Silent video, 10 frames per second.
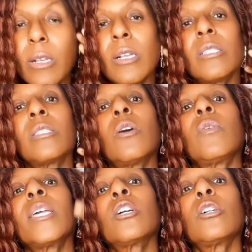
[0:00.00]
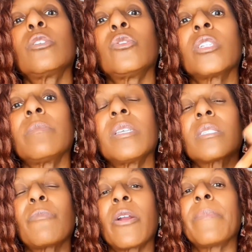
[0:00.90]
So in conclusion, Ms.
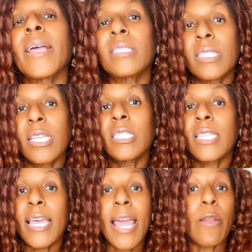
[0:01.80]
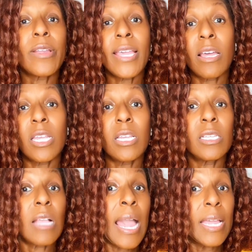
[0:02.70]
Barnett states that Howard
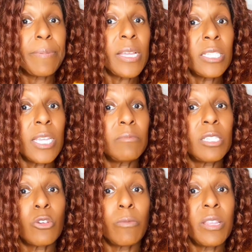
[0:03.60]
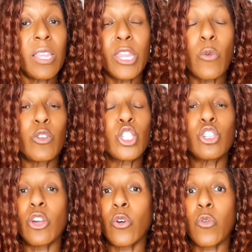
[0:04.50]
County IEP team determined that there was
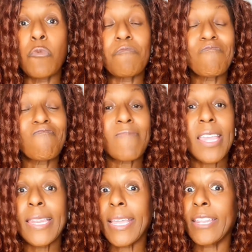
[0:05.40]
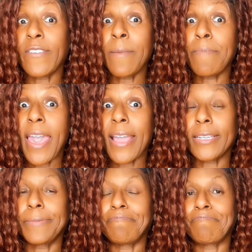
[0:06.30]
no negative impact
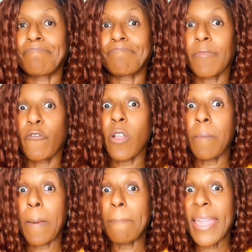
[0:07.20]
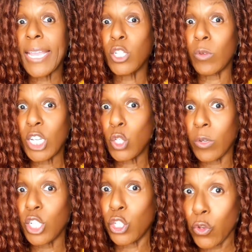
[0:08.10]
from May
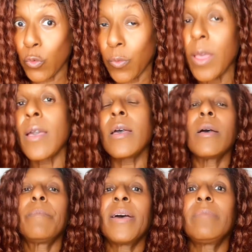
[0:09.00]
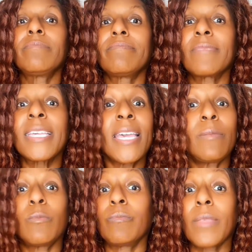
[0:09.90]
2022. But
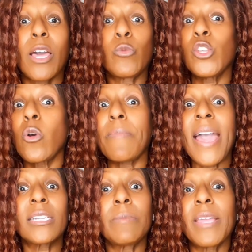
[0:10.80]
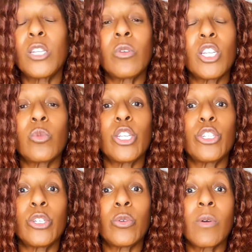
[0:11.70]
again, how do we go back to May
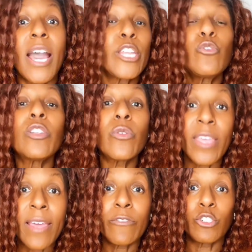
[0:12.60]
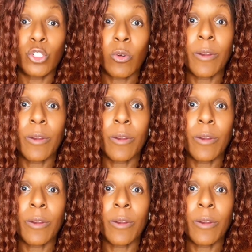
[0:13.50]
2022? How do you know that for sure?